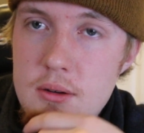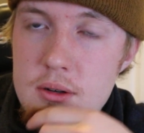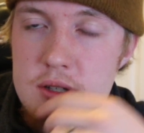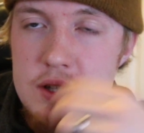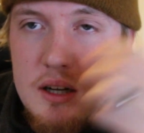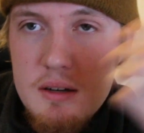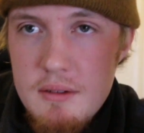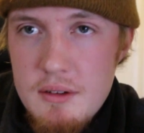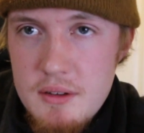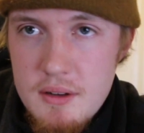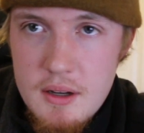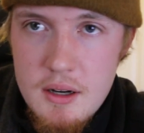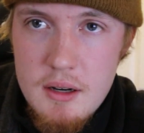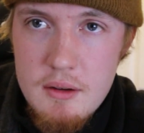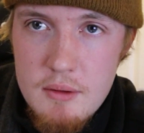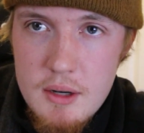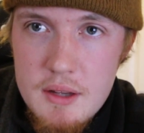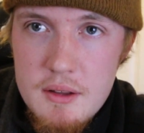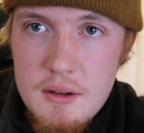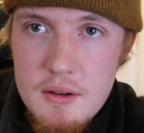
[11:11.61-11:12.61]
which obviously I
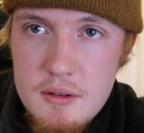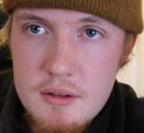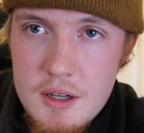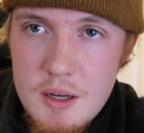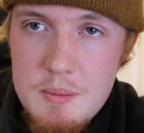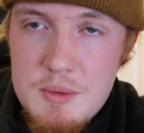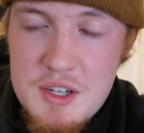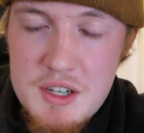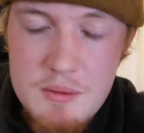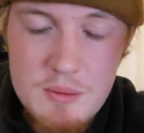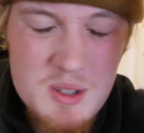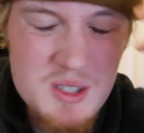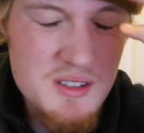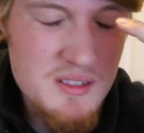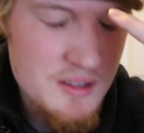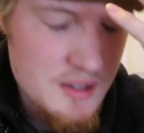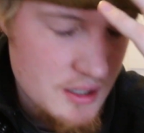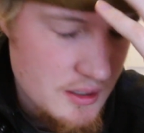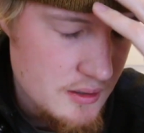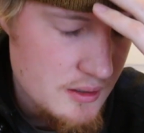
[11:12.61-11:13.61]
didn't read the description, which
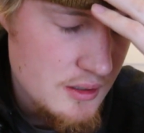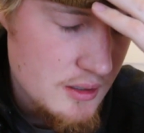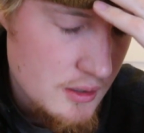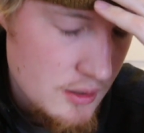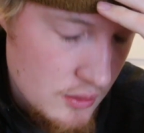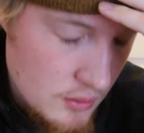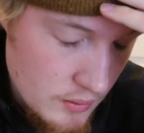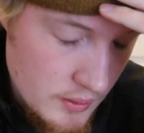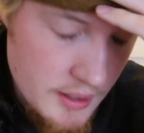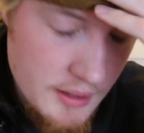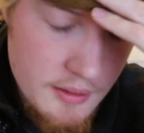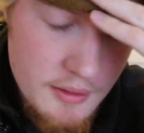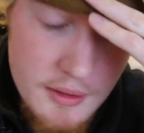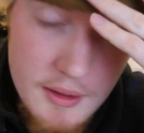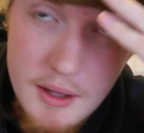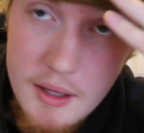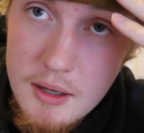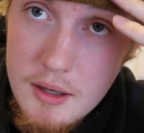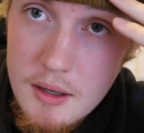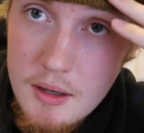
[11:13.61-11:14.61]
is another annoying
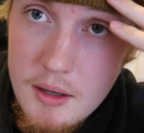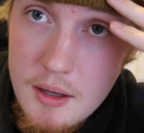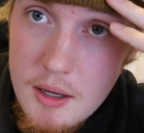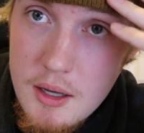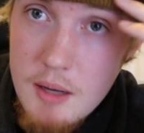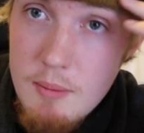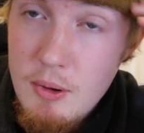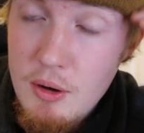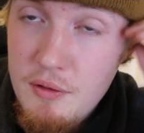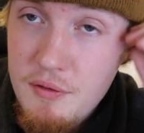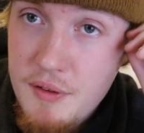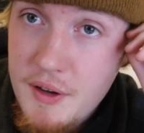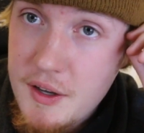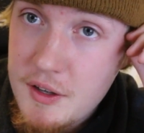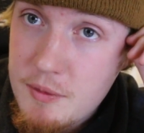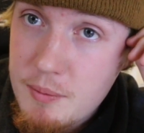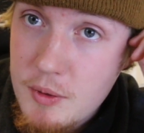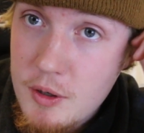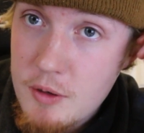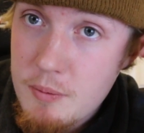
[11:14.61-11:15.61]
thing about
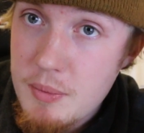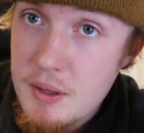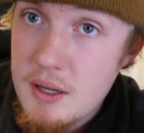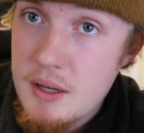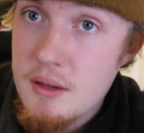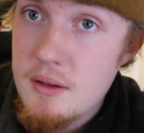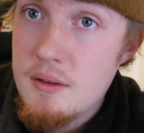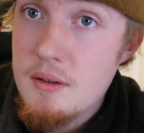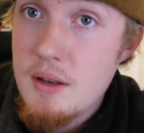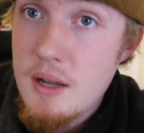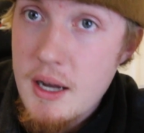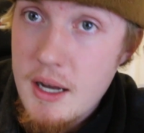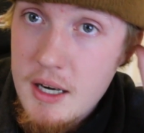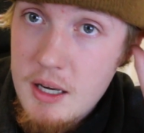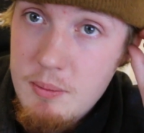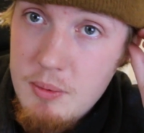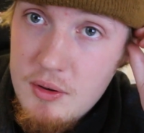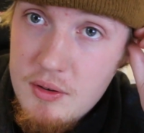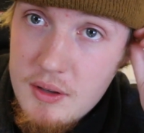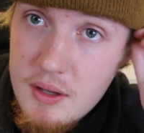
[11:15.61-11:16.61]
Facebook, because
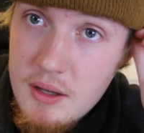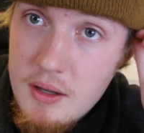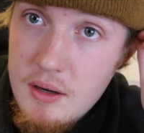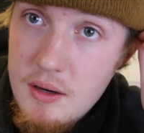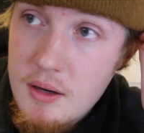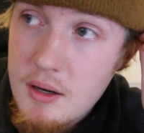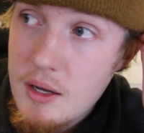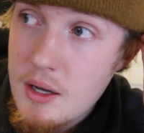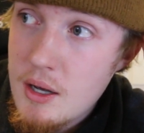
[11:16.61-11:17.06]
90%